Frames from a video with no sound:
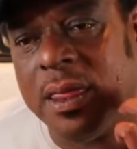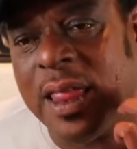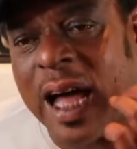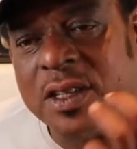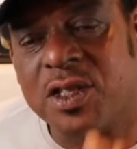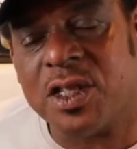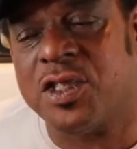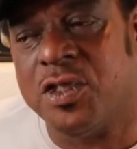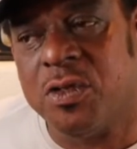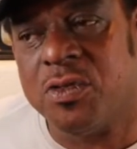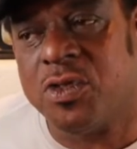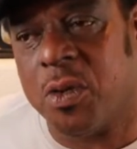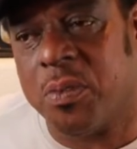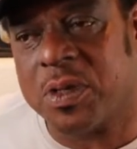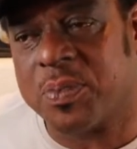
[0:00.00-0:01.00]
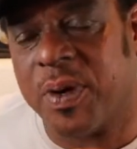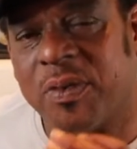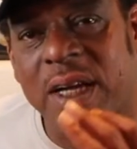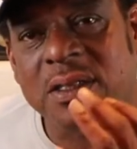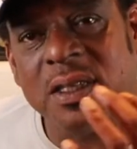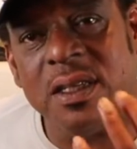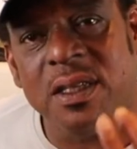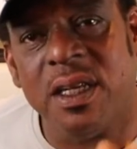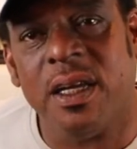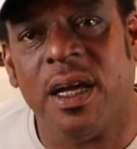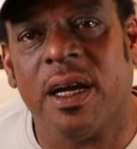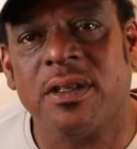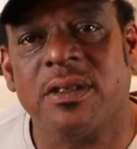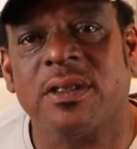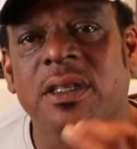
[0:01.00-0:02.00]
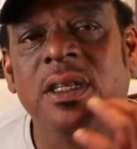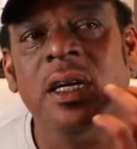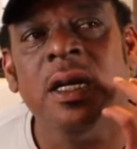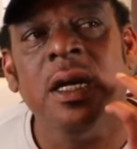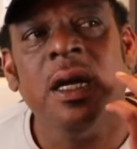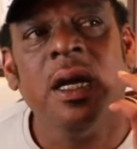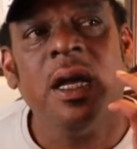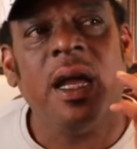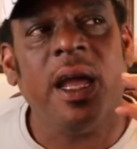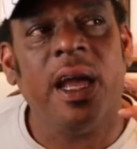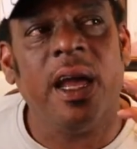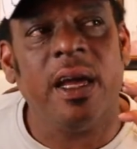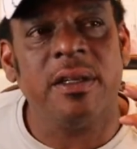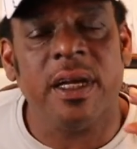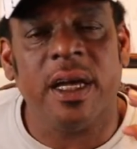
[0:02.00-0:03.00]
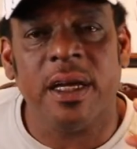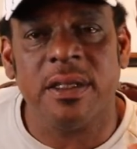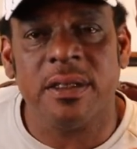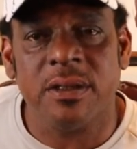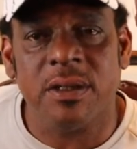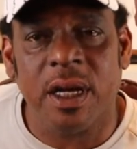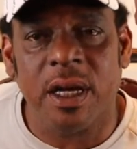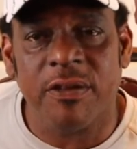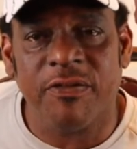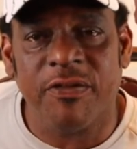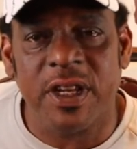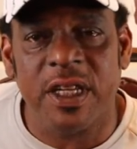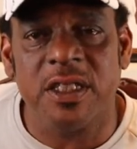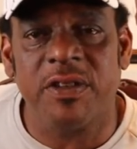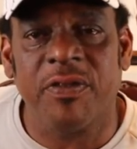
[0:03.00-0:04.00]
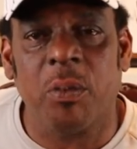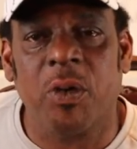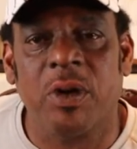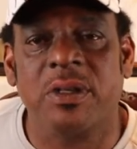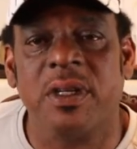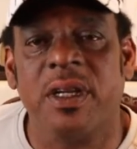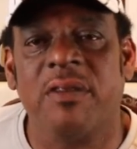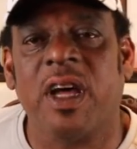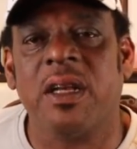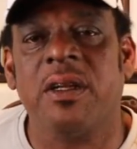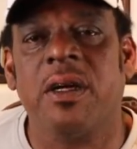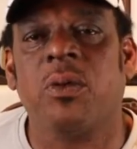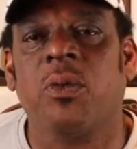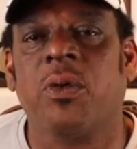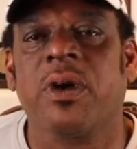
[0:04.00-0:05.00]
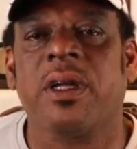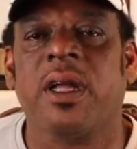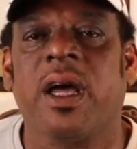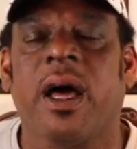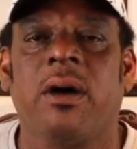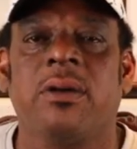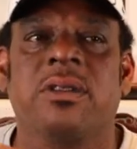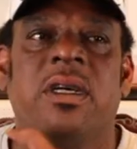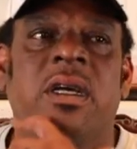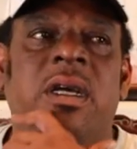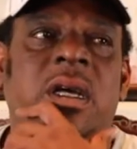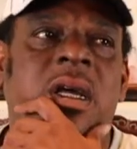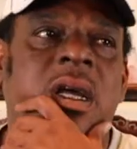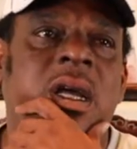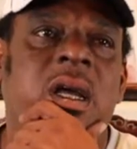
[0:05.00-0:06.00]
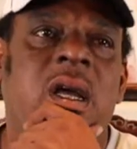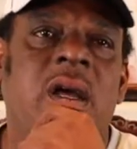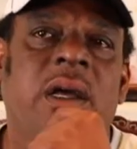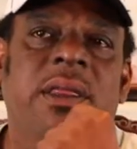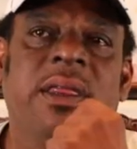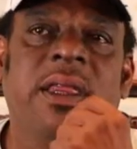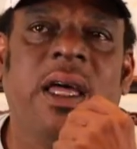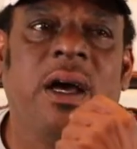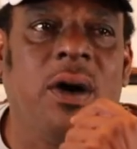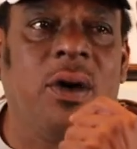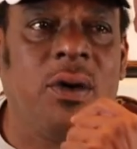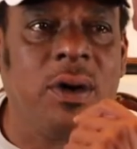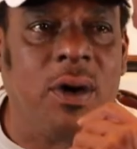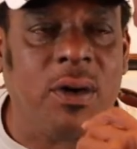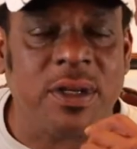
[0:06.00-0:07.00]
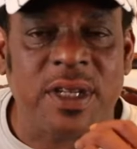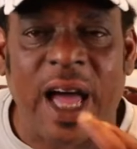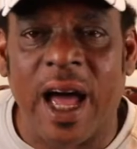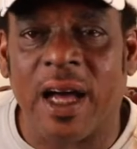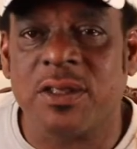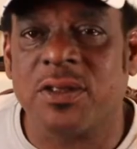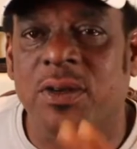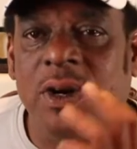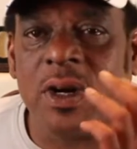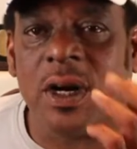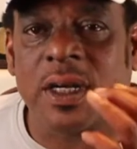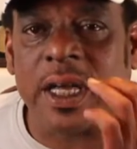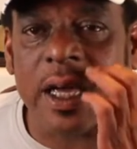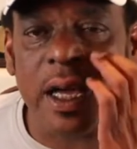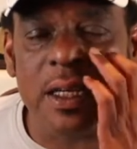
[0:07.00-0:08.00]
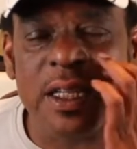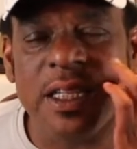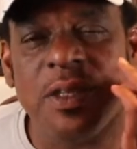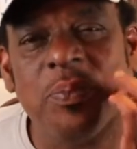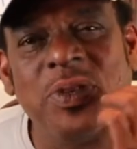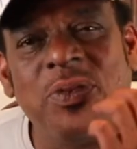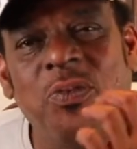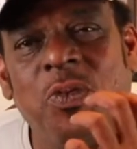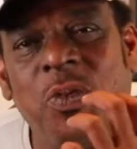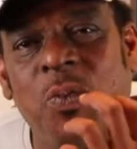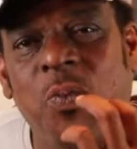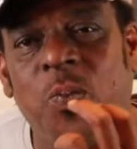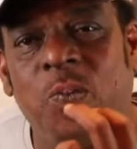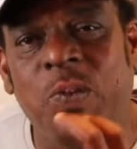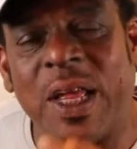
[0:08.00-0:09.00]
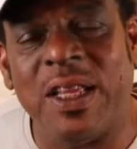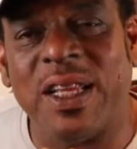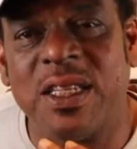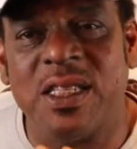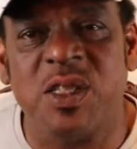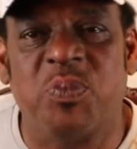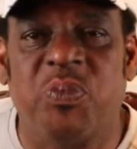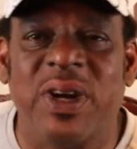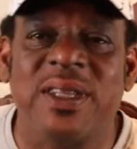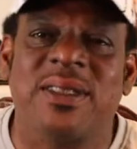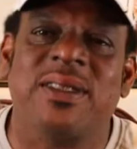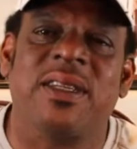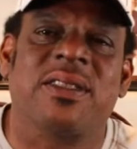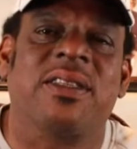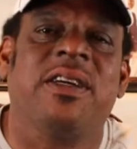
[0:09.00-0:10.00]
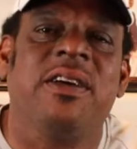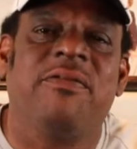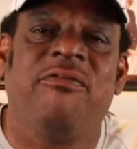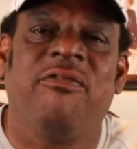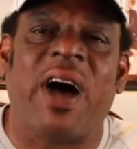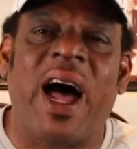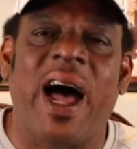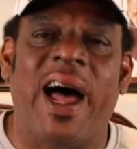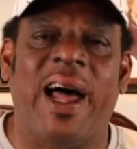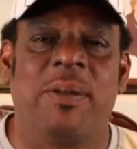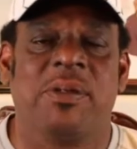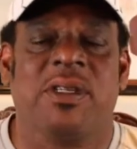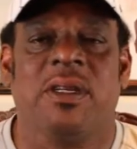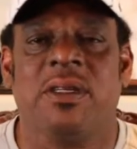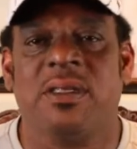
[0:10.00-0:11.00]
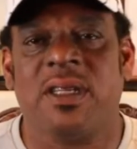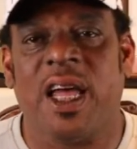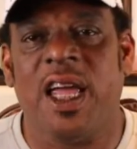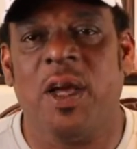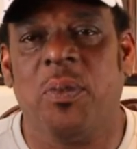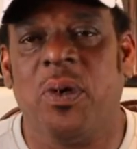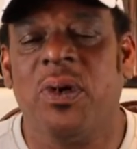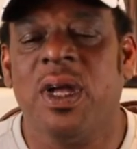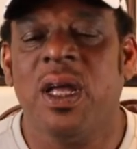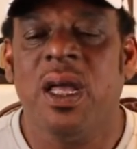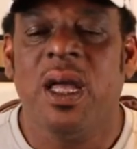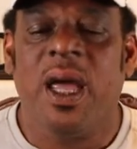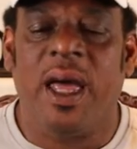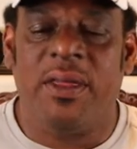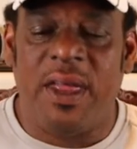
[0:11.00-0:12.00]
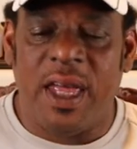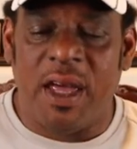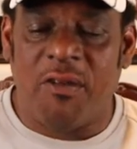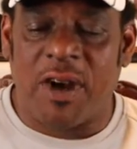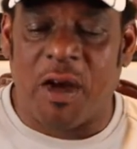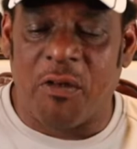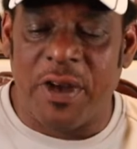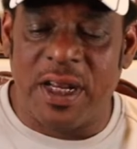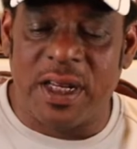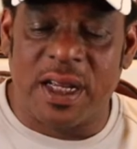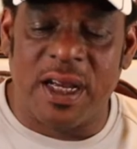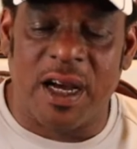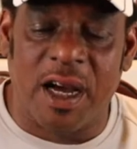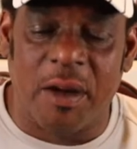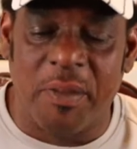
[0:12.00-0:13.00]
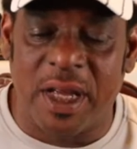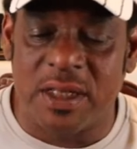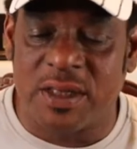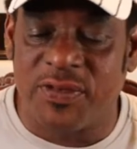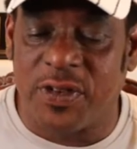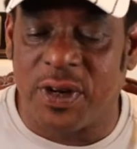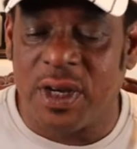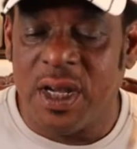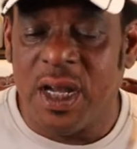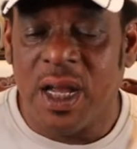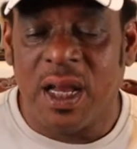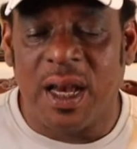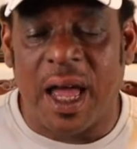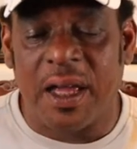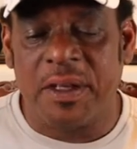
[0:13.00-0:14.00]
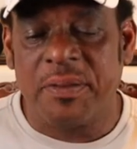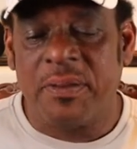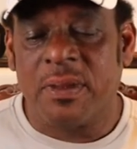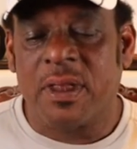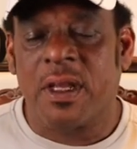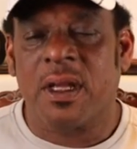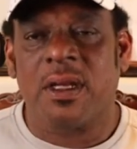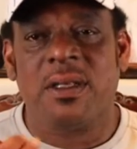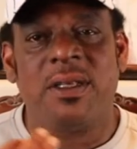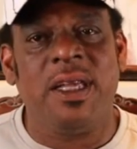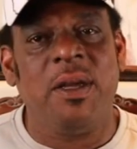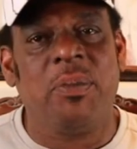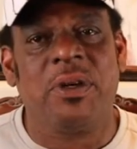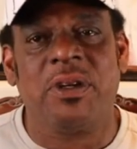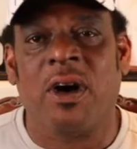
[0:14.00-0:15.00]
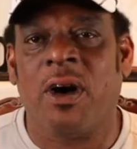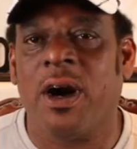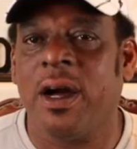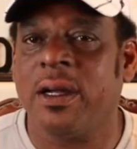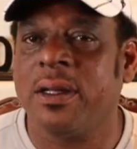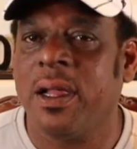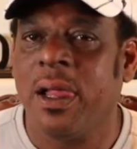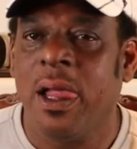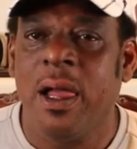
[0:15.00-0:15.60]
not just YouTubers, but when I see D. Anderson and, and, and Felicia from Work to Live, Not Live to Work in the house, or, or Nigel or, or k they, just, they, they just bring such good vibes to the table. And then when I read the comments for like Dee Bernard,